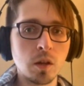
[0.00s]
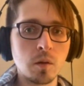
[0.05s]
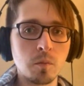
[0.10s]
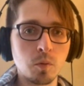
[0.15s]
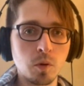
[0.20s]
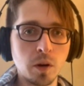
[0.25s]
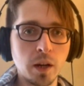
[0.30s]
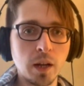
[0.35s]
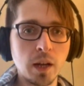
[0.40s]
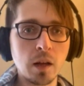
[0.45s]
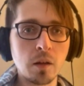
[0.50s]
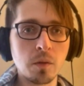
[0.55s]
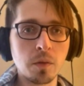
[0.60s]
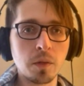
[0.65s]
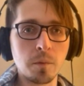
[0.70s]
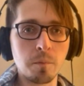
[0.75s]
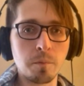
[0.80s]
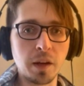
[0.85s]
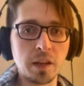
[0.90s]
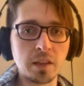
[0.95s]
bring out
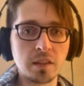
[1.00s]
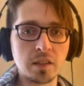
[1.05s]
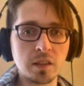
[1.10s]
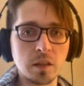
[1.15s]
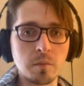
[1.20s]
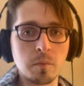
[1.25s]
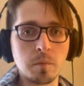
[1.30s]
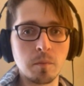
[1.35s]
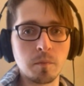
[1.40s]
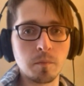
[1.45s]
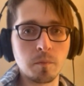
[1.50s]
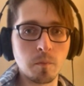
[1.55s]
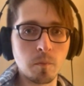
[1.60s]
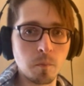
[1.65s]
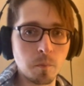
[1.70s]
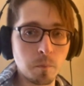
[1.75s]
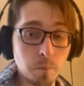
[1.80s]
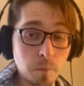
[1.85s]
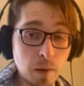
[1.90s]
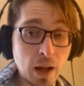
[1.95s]
the best in
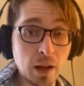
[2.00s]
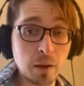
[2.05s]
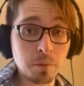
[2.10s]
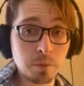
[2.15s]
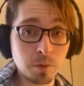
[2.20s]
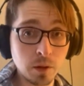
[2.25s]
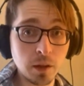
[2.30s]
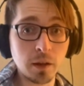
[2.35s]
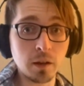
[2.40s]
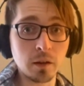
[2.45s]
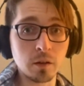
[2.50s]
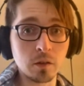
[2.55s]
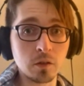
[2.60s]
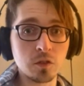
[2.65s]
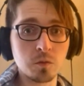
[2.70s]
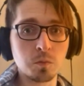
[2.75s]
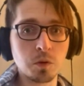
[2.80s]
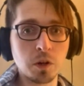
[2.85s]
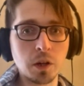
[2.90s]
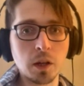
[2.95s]
my
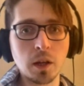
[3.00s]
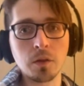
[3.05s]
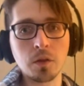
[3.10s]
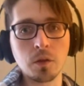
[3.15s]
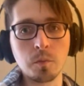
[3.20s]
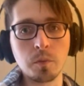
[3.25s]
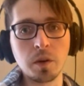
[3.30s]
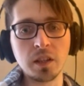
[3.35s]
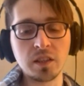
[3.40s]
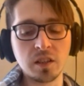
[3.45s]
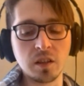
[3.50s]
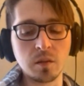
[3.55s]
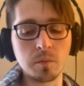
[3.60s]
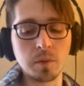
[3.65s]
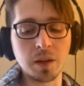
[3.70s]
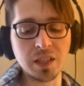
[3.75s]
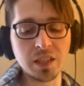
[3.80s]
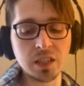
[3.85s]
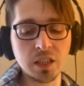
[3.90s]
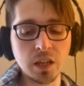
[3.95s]
players, bring out the best in
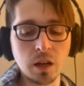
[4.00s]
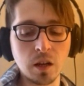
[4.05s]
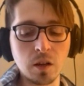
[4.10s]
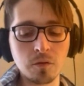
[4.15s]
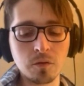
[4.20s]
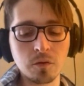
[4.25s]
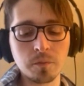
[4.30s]
myself.